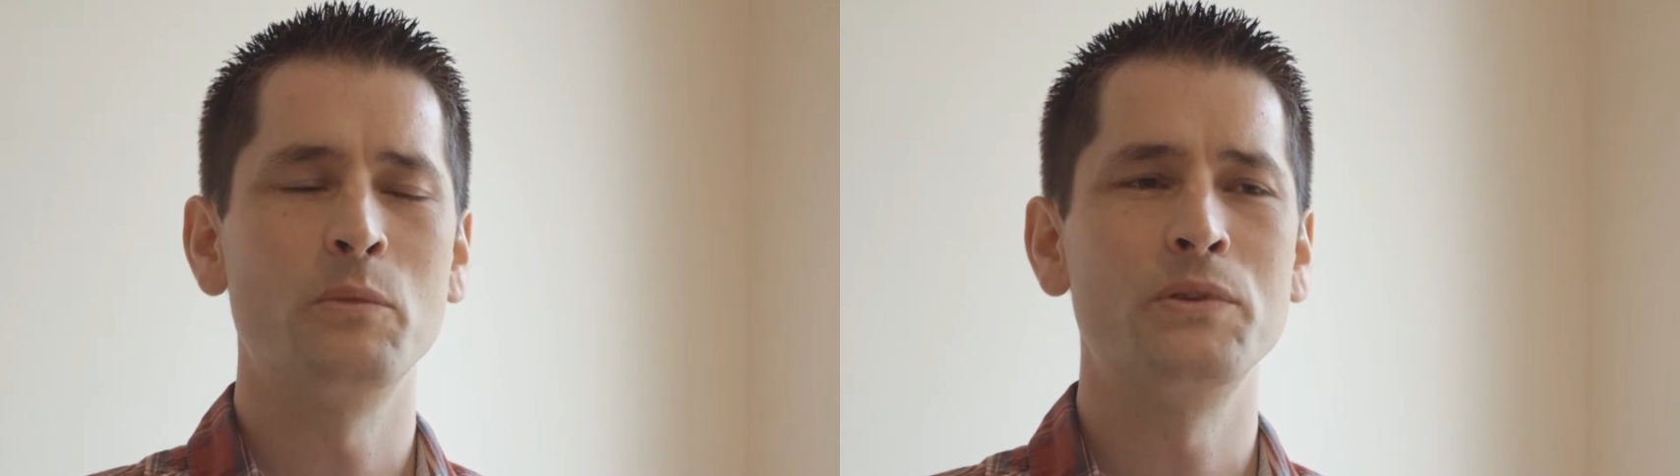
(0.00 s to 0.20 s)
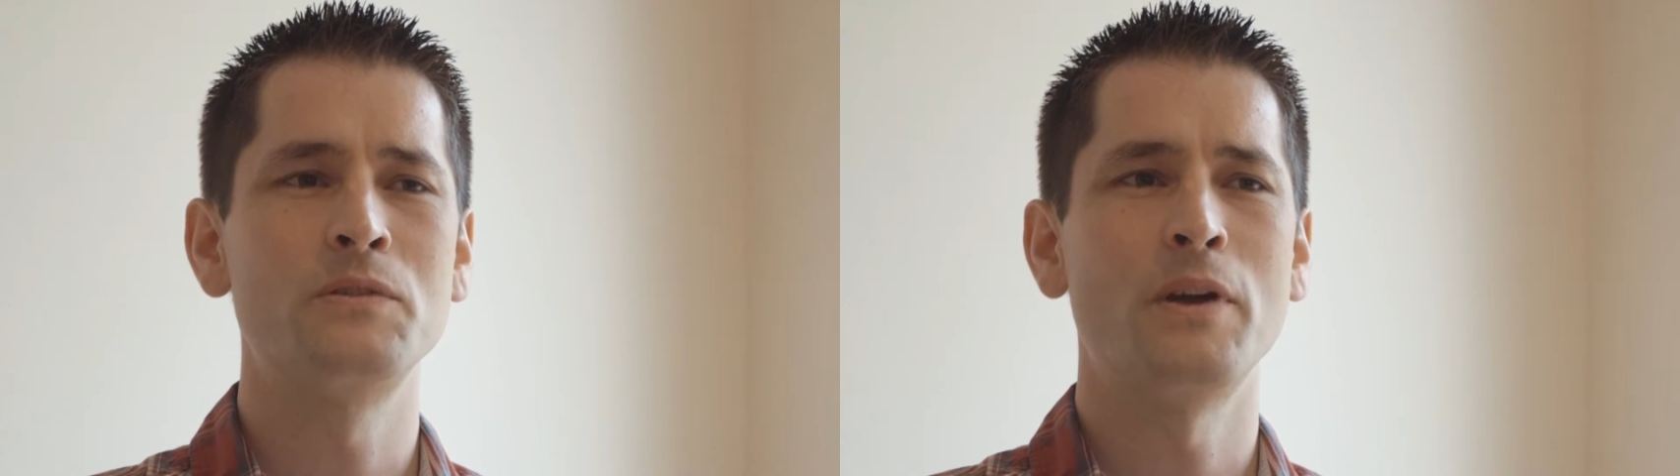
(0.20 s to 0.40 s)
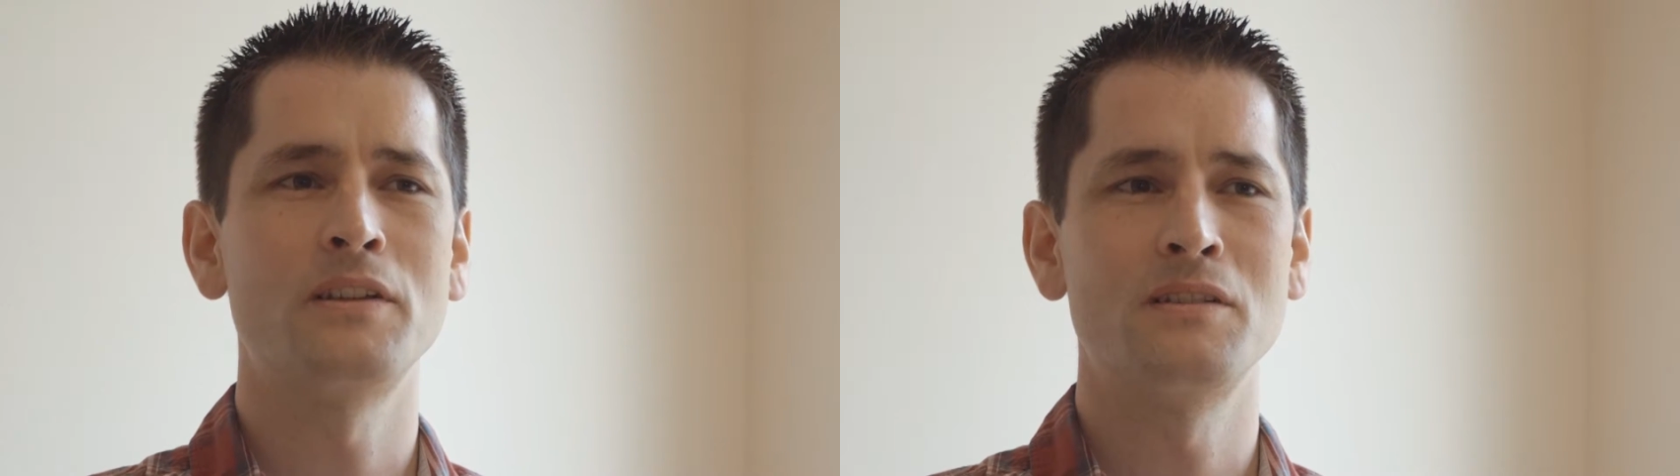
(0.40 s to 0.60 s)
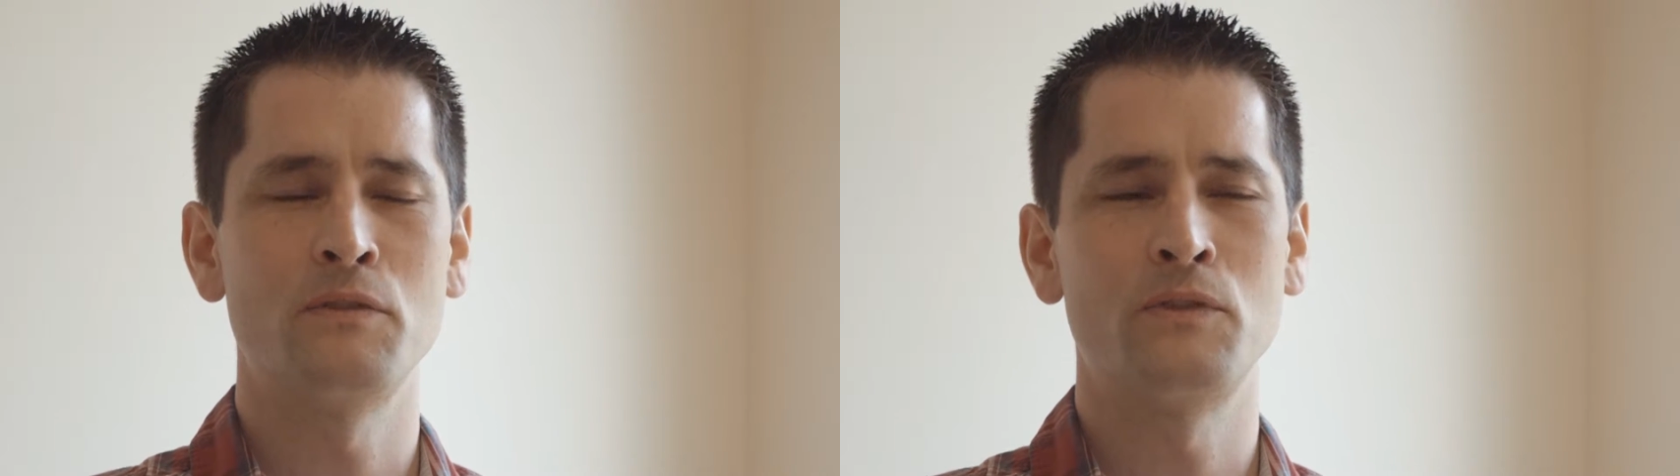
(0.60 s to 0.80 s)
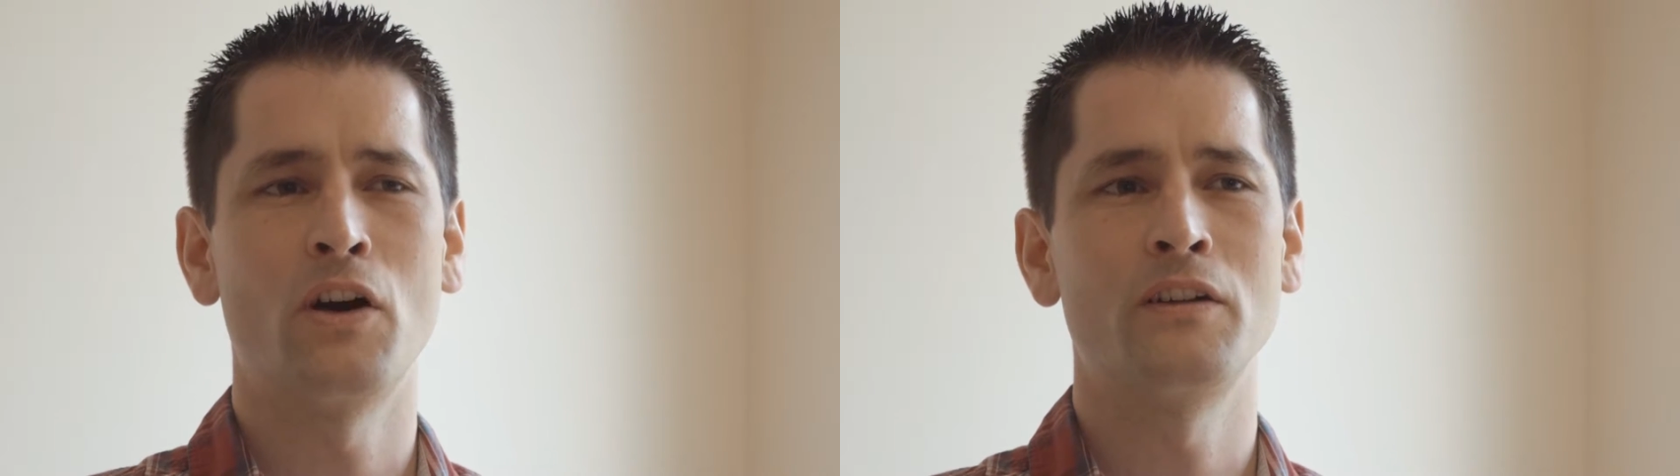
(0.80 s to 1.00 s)
perspective
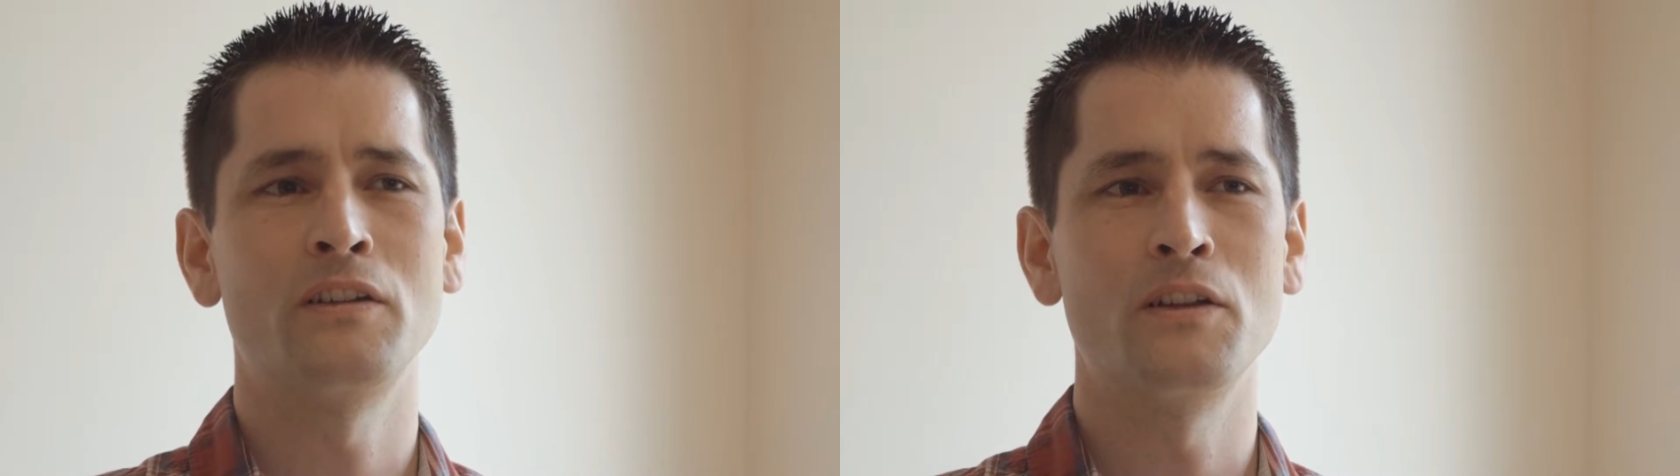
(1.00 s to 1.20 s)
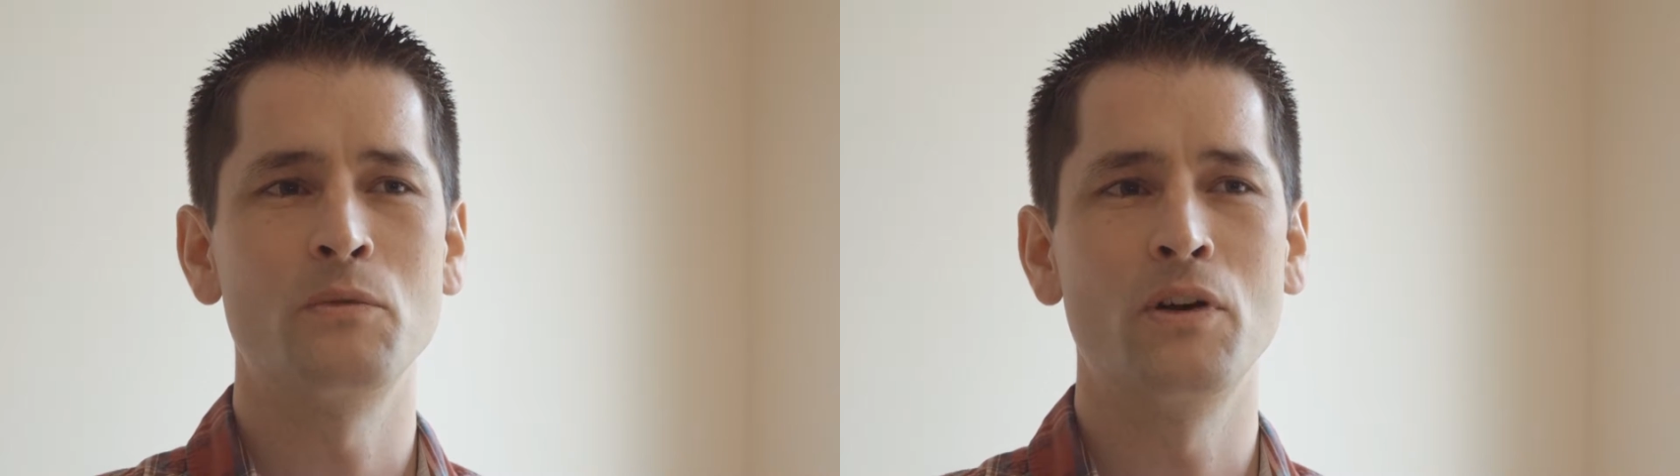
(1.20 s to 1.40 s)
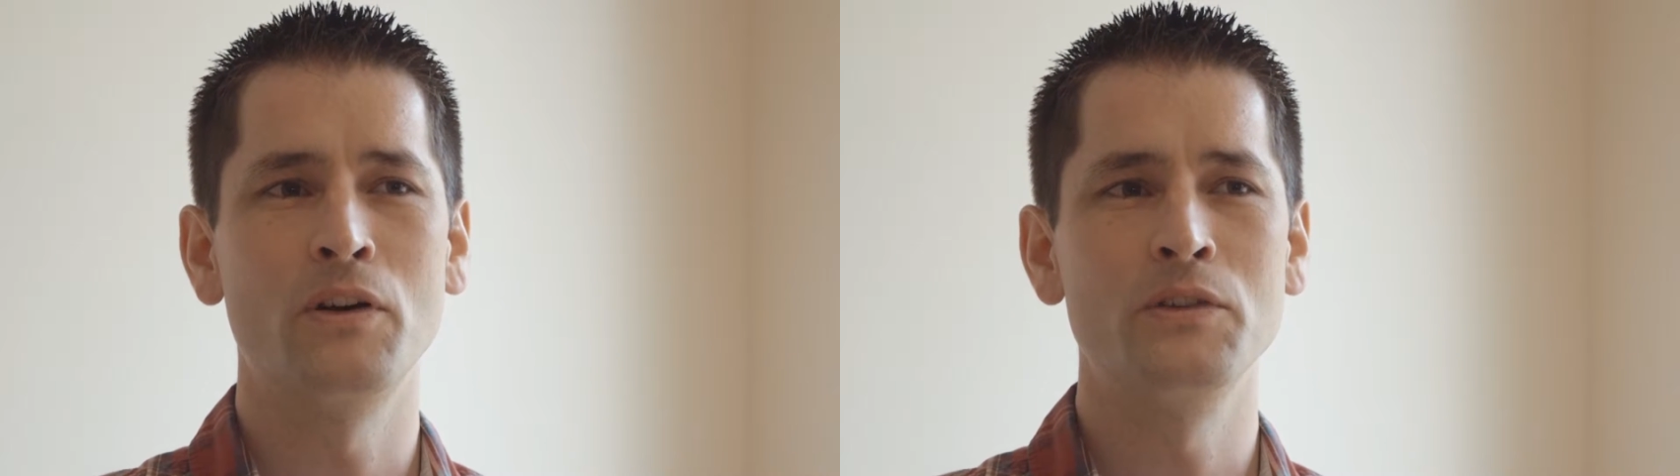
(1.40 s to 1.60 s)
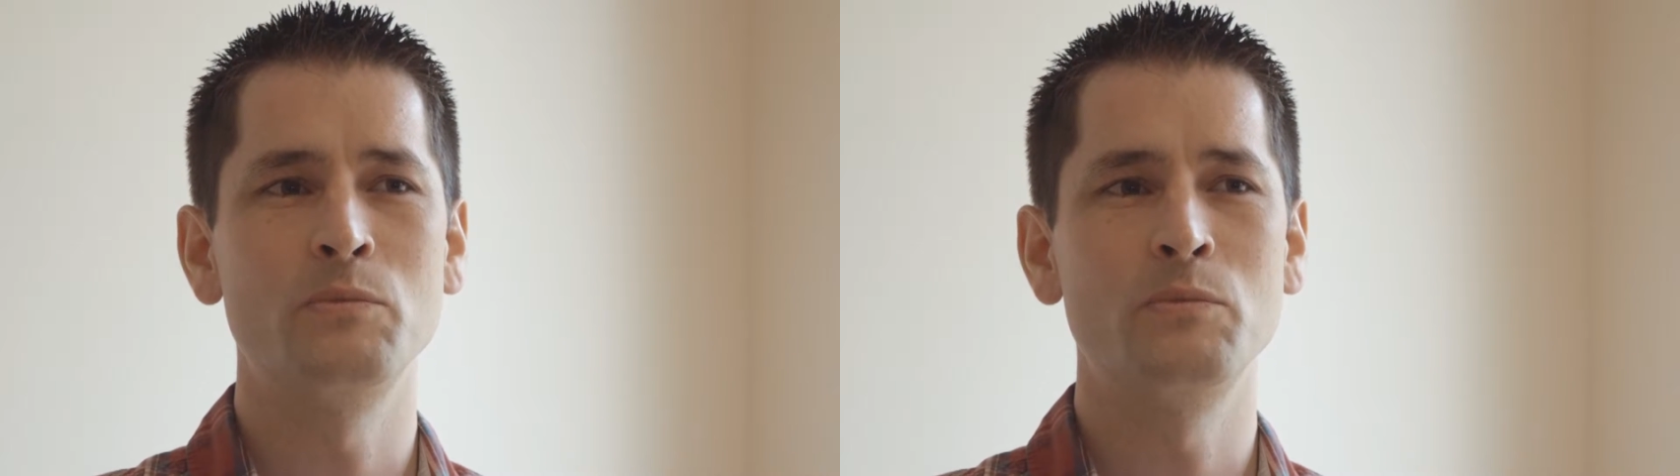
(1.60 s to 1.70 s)
of God into their worlds.